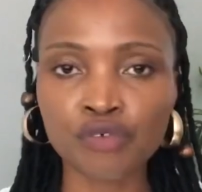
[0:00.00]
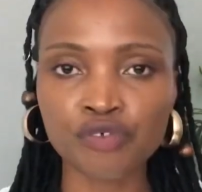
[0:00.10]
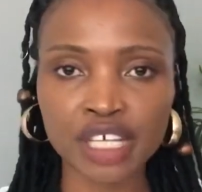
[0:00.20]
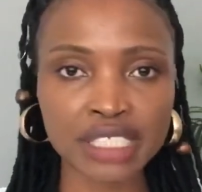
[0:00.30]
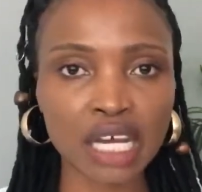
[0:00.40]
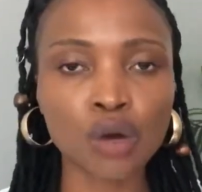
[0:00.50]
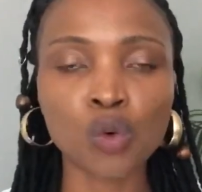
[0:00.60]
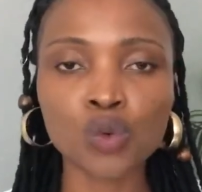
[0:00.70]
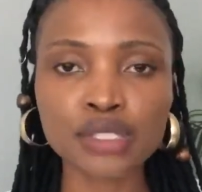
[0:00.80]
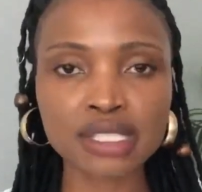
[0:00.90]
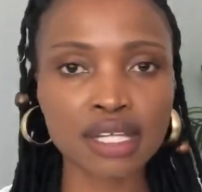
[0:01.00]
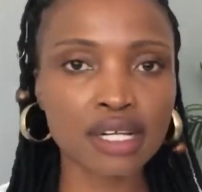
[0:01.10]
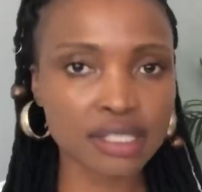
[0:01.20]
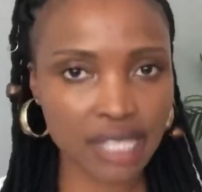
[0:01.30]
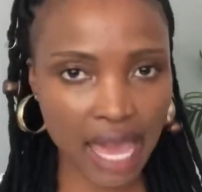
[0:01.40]
vendor who
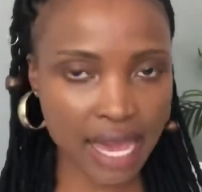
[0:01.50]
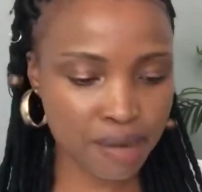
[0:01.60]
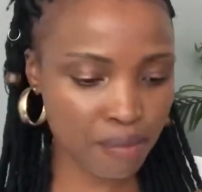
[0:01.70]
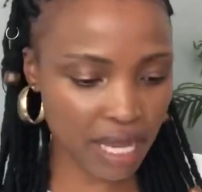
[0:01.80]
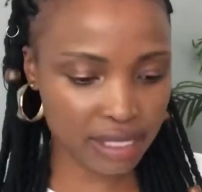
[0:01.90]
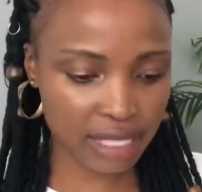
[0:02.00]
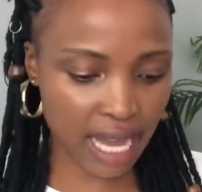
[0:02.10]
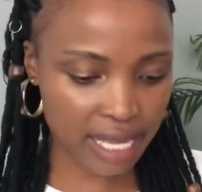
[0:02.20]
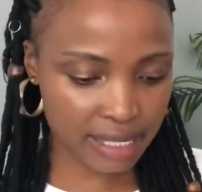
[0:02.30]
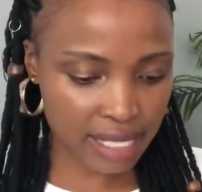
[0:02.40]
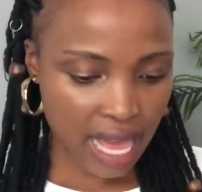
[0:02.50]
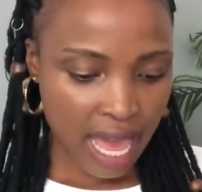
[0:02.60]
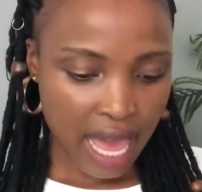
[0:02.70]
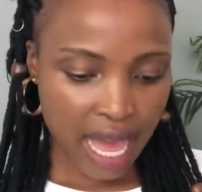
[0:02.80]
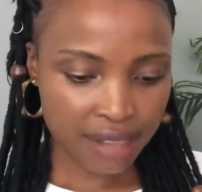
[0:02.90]
sells handbags, guys.
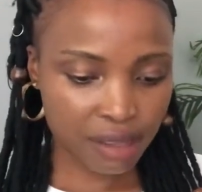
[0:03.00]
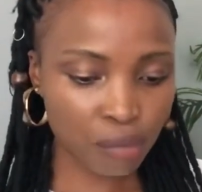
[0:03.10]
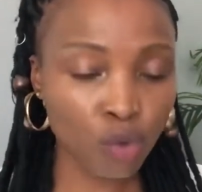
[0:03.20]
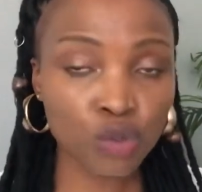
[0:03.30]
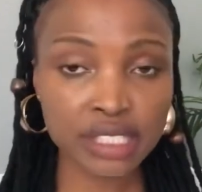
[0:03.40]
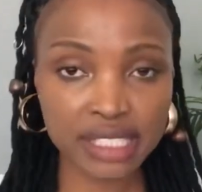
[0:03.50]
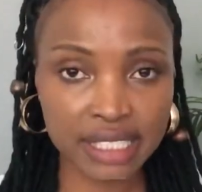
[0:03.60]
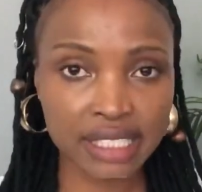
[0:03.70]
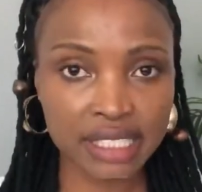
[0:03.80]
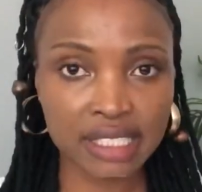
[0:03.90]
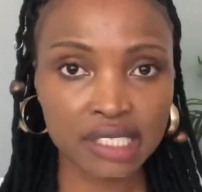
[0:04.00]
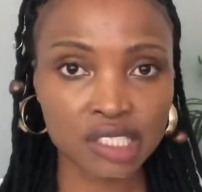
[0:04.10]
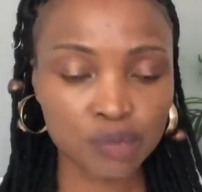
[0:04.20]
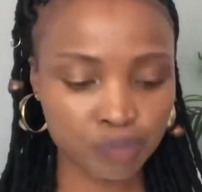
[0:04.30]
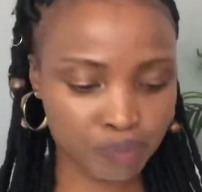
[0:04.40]
They mostly
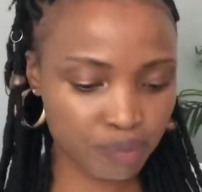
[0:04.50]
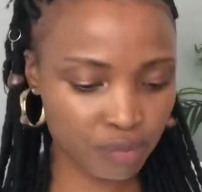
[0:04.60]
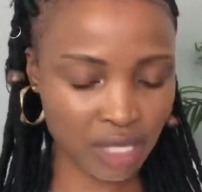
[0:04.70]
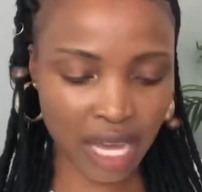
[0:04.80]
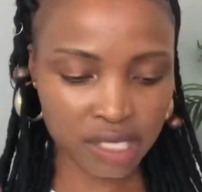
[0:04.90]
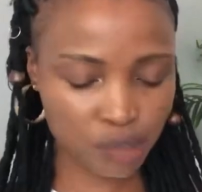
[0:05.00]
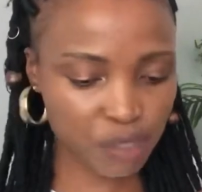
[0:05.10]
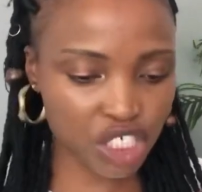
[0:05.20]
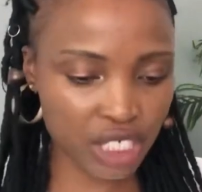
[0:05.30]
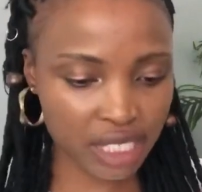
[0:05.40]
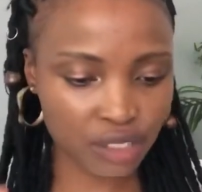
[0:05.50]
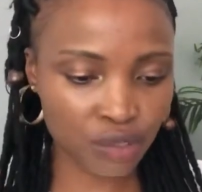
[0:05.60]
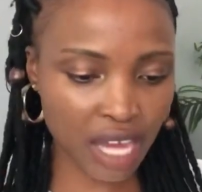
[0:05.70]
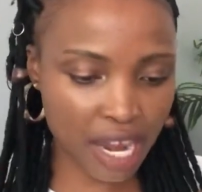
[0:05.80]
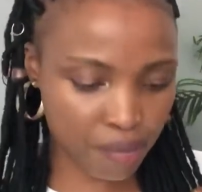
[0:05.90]
specialize on
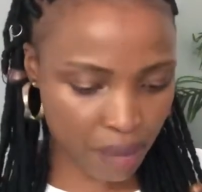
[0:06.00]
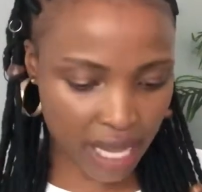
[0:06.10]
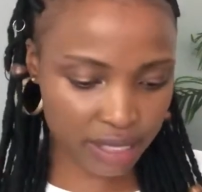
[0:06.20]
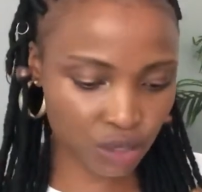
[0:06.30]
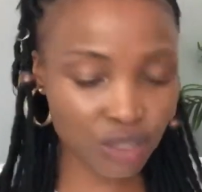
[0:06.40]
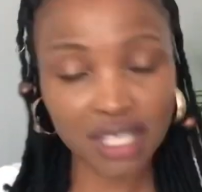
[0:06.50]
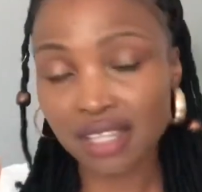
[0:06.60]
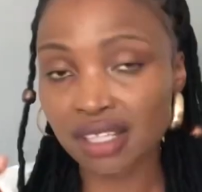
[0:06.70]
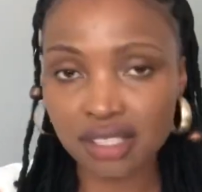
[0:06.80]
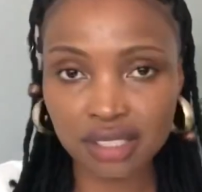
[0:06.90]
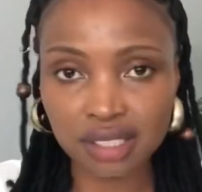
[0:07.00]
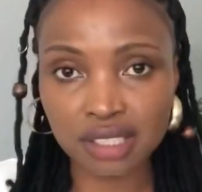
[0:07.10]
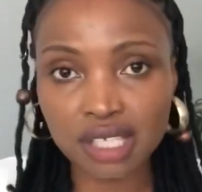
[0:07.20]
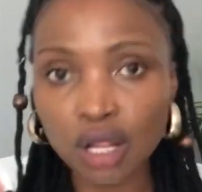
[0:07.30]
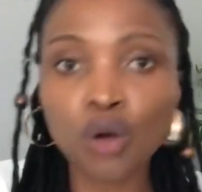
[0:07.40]
handbags. Not that they
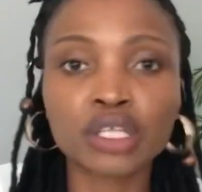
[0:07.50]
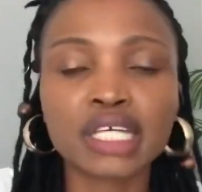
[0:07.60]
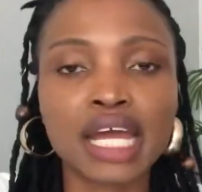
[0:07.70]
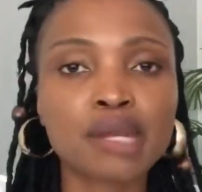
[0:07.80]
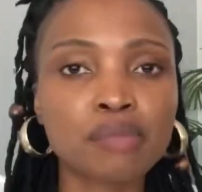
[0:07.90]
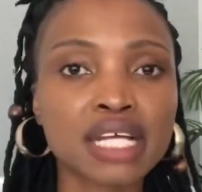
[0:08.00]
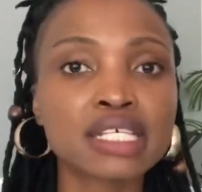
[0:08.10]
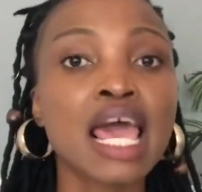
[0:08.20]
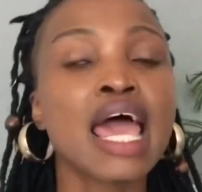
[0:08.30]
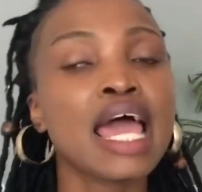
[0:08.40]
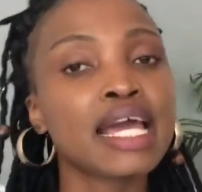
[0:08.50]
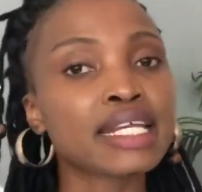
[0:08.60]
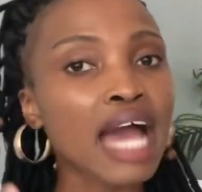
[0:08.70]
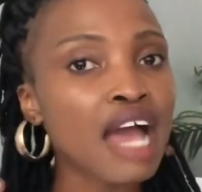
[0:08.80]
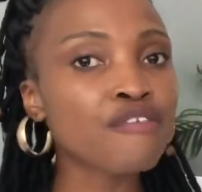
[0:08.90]
sell only handbags. And
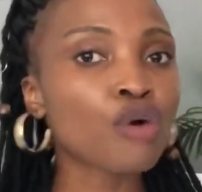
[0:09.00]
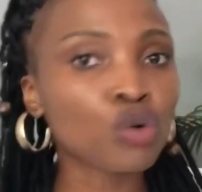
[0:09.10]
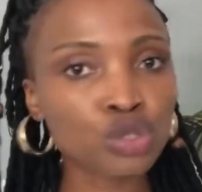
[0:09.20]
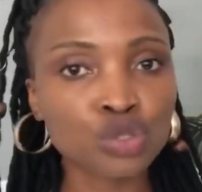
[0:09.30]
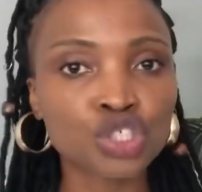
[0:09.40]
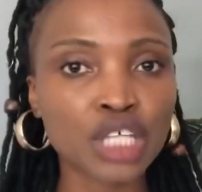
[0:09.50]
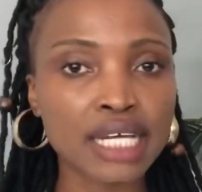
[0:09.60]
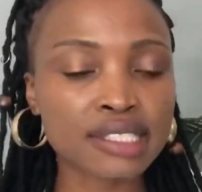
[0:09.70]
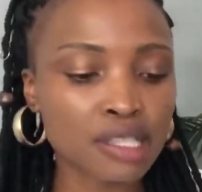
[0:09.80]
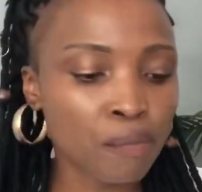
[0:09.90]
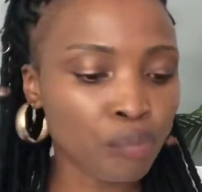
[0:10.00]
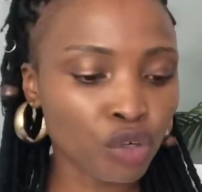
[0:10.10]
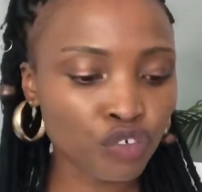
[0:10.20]
I've also just bought